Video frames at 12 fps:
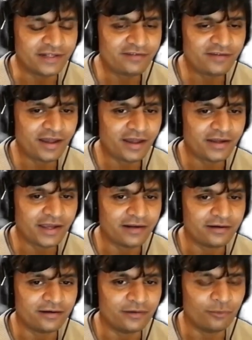let's say I
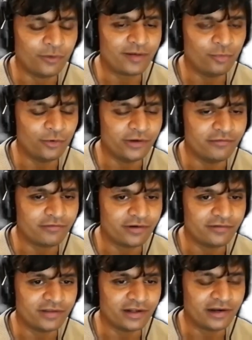had a whiteboard in
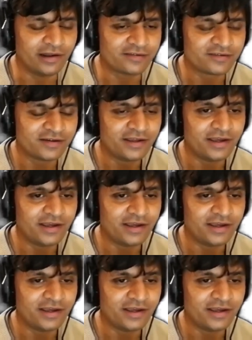front of the class